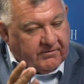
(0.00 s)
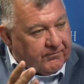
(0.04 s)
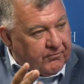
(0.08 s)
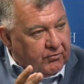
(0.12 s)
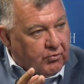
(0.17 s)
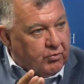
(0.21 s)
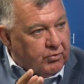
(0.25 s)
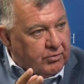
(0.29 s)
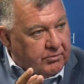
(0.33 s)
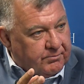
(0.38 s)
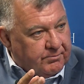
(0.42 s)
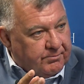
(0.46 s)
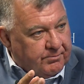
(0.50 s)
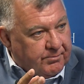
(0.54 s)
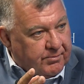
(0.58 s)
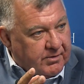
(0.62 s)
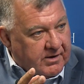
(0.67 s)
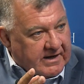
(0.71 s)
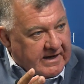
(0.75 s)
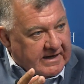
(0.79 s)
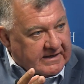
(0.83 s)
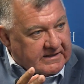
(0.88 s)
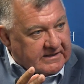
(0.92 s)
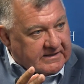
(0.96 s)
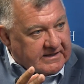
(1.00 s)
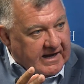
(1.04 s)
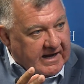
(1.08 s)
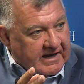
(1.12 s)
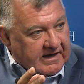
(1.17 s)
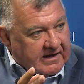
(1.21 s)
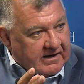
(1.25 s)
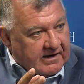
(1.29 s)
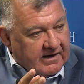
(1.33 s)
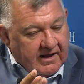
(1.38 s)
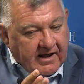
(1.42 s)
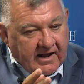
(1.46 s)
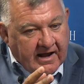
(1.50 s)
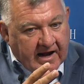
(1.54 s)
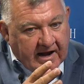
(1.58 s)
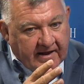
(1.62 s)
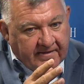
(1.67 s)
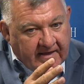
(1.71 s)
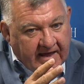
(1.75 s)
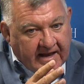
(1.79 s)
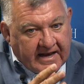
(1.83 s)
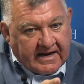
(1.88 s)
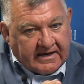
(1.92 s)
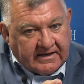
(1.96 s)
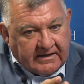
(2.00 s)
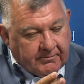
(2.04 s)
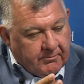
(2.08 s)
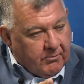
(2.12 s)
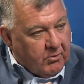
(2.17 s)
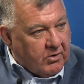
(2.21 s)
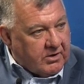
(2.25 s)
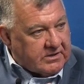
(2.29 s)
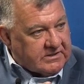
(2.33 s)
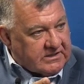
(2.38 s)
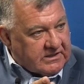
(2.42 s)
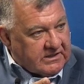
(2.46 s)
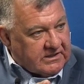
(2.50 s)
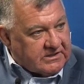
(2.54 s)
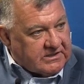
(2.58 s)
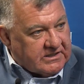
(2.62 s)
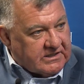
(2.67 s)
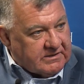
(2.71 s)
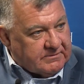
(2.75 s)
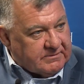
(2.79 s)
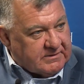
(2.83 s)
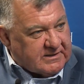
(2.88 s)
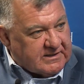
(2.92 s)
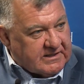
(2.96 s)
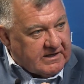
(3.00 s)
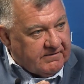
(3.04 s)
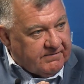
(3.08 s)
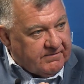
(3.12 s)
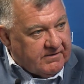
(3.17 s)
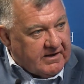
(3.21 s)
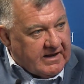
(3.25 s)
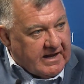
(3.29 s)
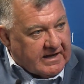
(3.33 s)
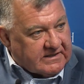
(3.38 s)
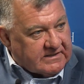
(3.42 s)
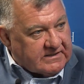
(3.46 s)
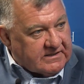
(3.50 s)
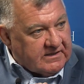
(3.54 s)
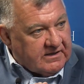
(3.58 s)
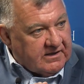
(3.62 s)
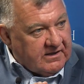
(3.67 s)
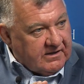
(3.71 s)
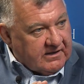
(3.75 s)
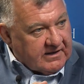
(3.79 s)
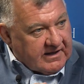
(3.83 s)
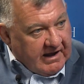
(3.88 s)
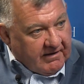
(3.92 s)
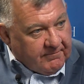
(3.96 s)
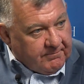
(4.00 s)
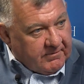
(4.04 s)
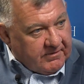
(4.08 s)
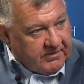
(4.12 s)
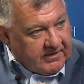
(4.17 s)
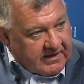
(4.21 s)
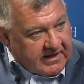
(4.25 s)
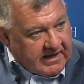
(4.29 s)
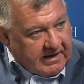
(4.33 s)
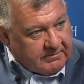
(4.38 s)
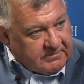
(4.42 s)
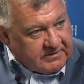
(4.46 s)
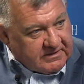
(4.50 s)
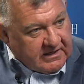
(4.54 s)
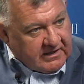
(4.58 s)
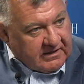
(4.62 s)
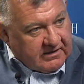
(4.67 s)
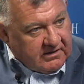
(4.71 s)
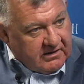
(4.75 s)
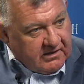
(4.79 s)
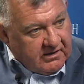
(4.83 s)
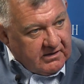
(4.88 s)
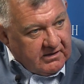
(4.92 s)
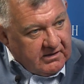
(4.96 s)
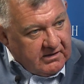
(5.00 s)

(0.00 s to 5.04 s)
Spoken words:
was fraud being undertaken, and that undermines the legitimacy of the next government that comes in.